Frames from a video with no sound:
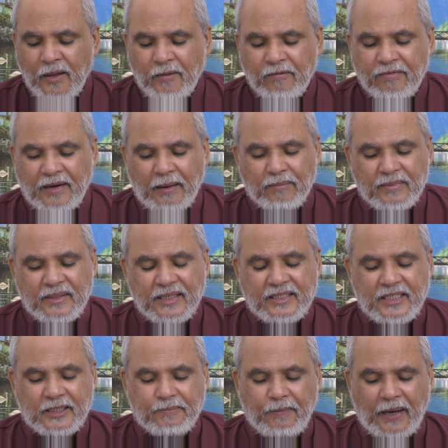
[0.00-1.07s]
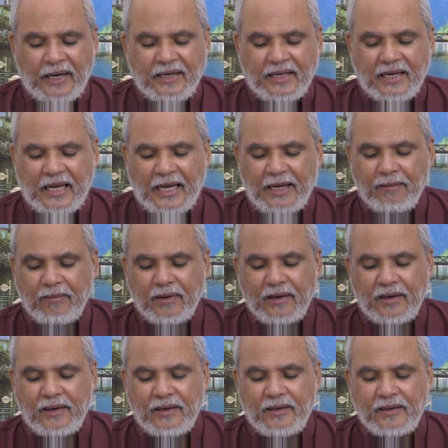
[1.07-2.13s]
From this spider I have
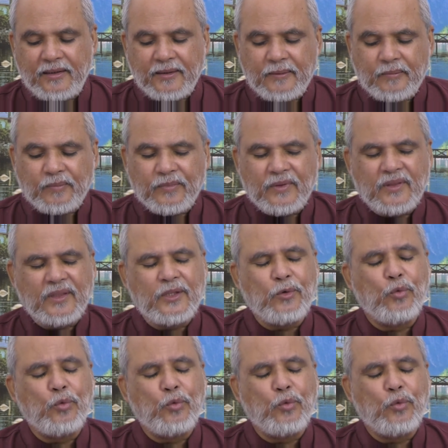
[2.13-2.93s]
learnt the